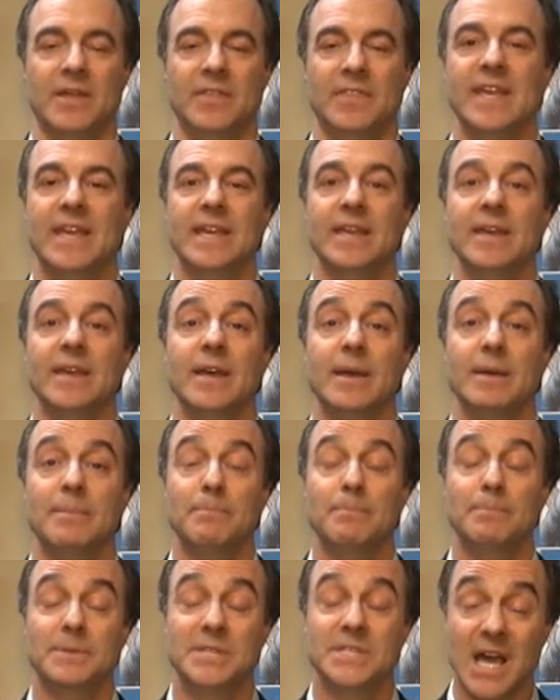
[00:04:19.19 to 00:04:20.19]
The
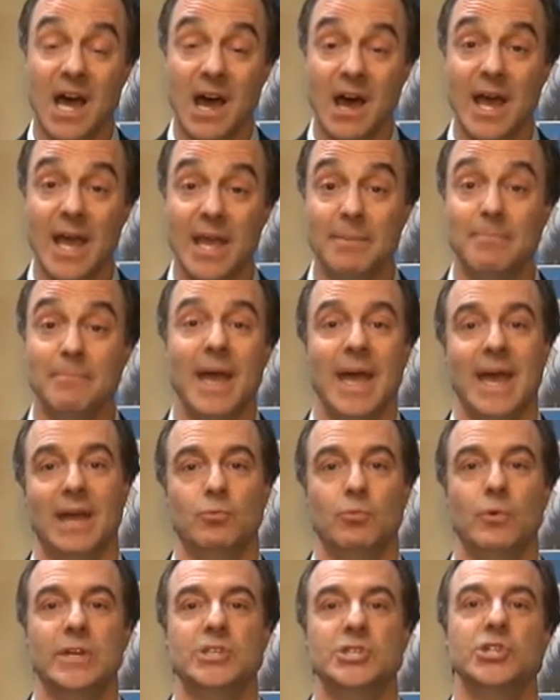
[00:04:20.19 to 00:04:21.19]
time
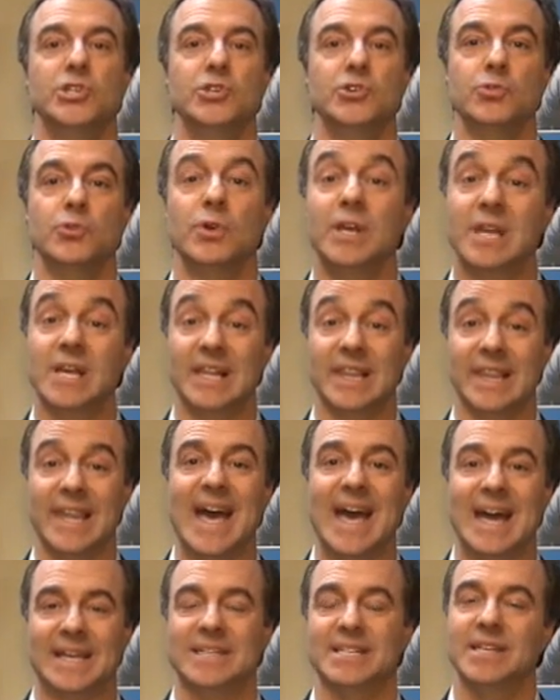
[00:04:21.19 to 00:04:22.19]
at which you
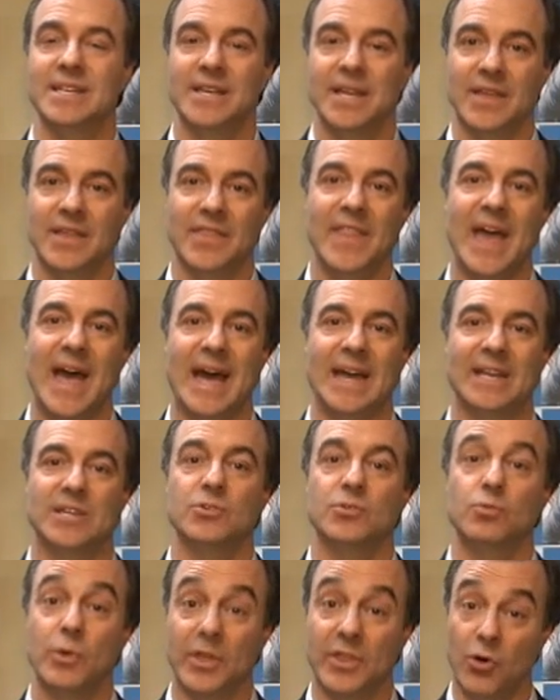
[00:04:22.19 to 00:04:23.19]
collect
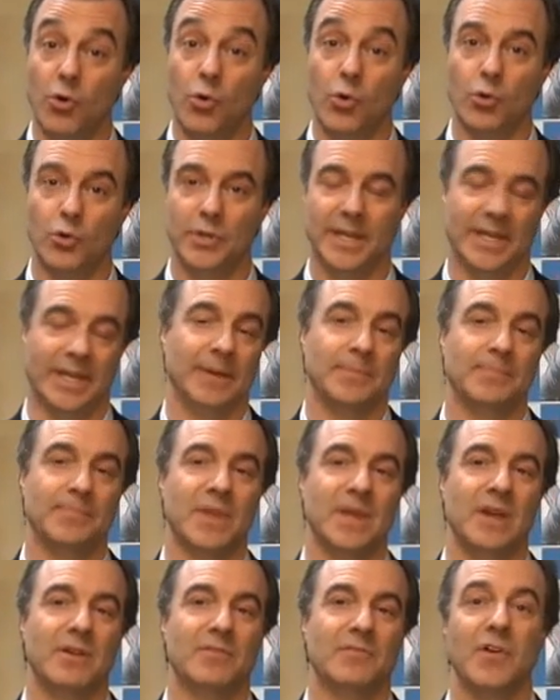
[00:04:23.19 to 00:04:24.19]
that withholding
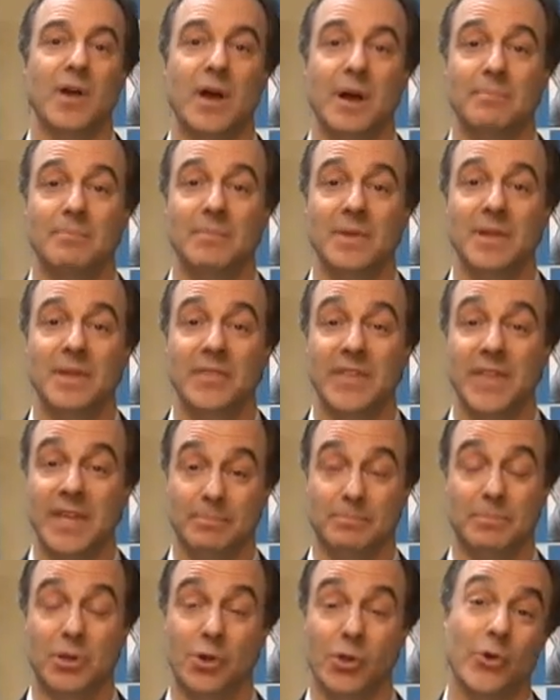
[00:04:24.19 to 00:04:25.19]
from the
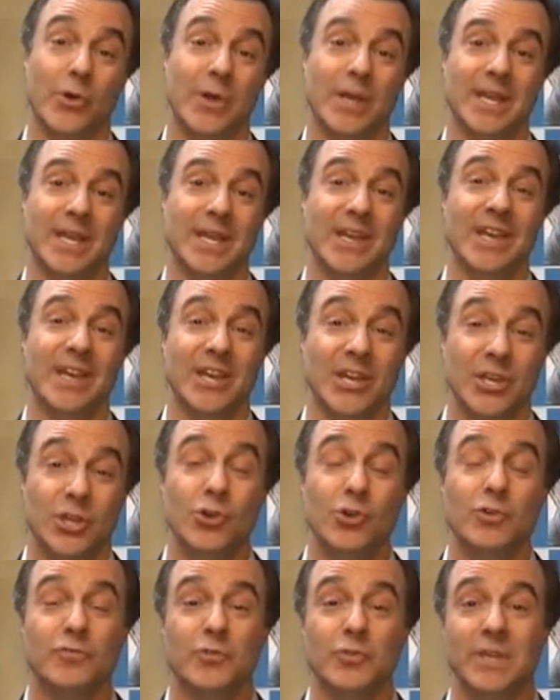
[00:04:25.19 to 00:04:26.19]
employee,
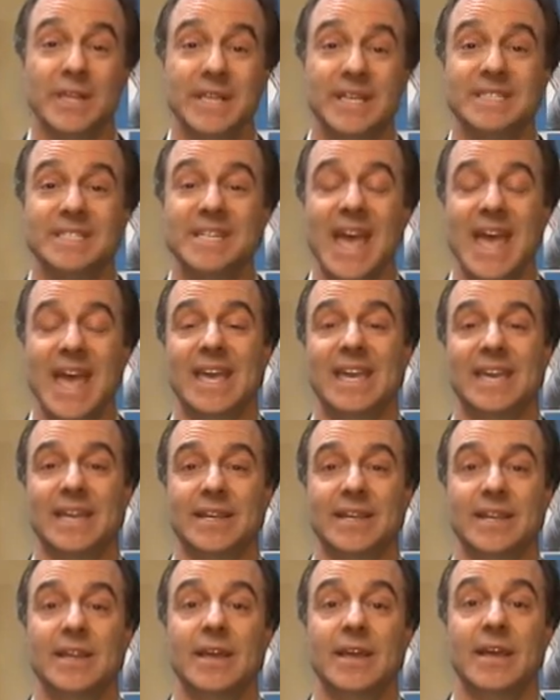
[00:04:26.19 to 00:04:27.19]
you've really
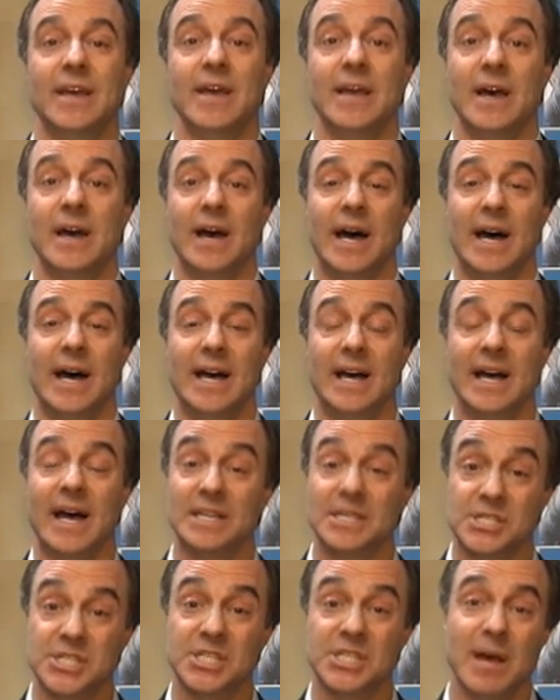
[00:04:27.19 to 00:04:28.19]
taken
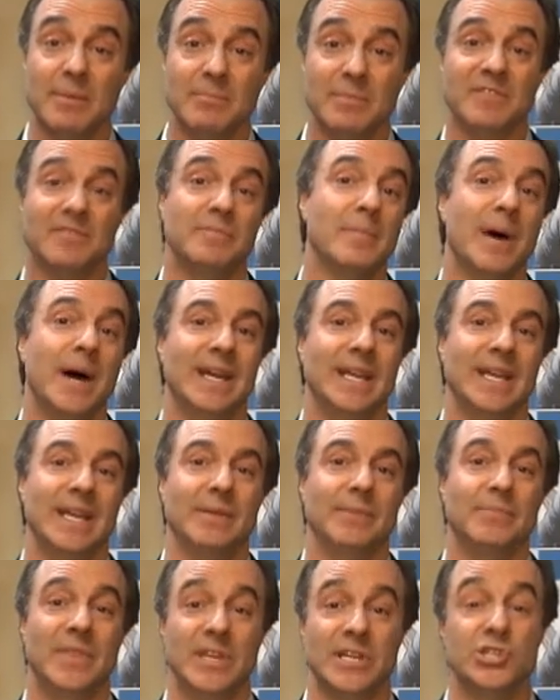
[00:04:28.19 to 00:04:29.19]
a sum of
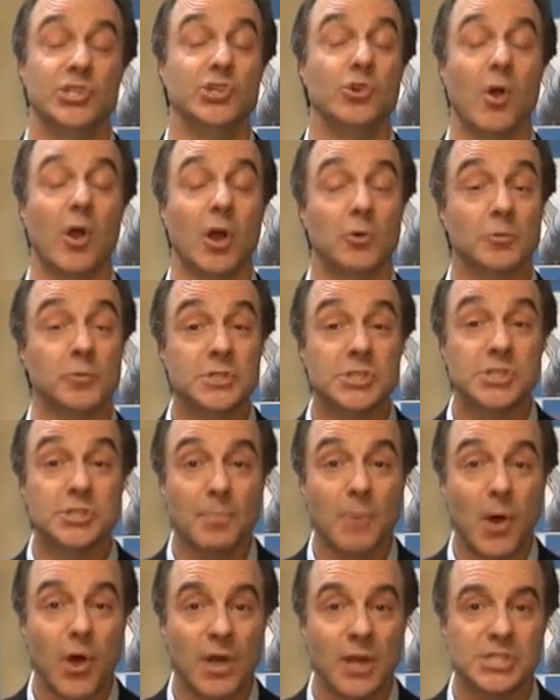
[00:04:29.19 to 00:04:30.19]
money that you are
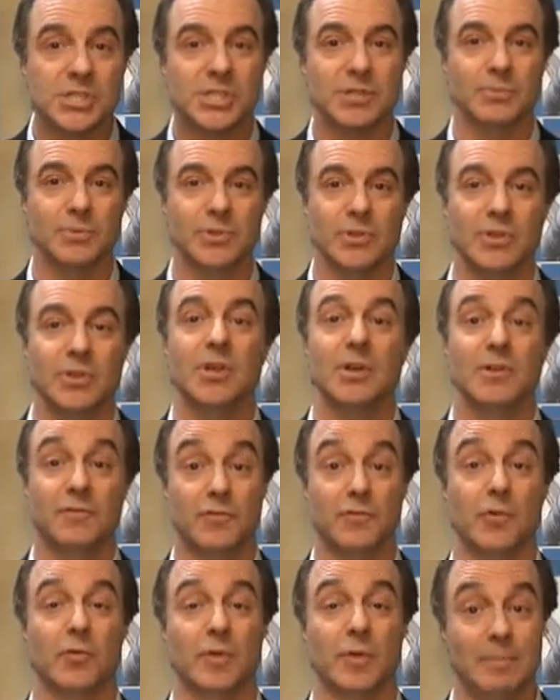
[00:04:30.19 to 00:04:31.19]
responsible
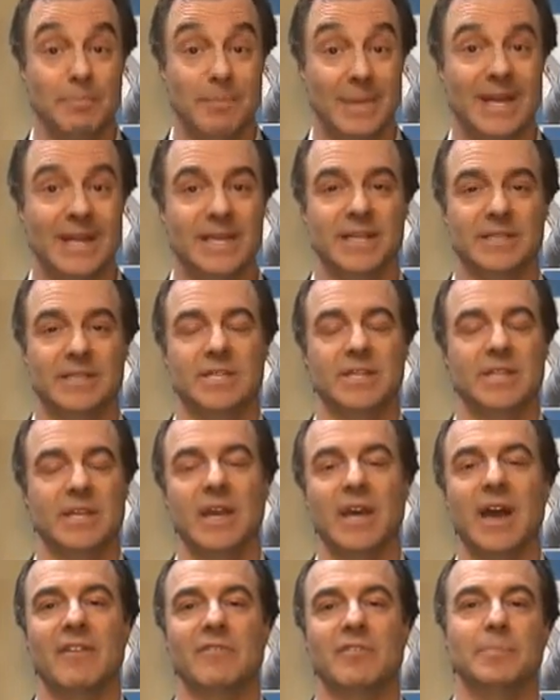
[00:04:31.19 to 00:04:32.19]
for remitting to the
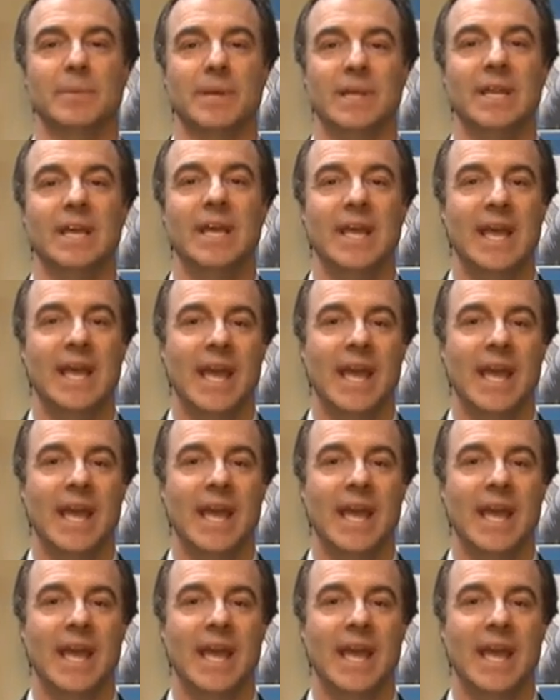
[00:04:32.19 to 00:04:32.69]
government.